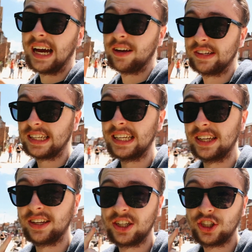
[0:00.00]
I have
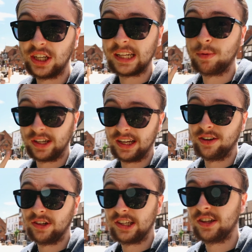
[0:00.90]
seen Shakespeare's
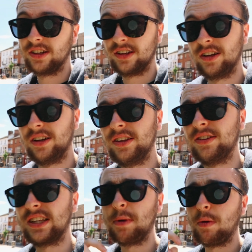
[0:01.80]
House. Now
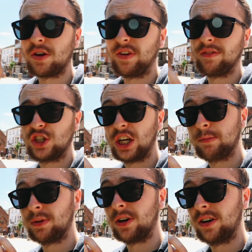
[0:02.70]
tell me what your favourite
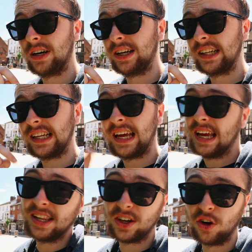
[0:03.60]
Shakespeare is
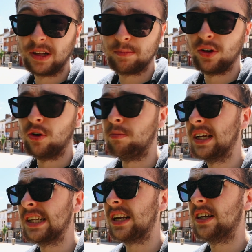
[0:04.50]
in the comments below.
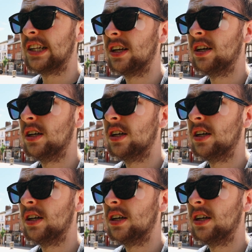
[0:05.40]
Mine says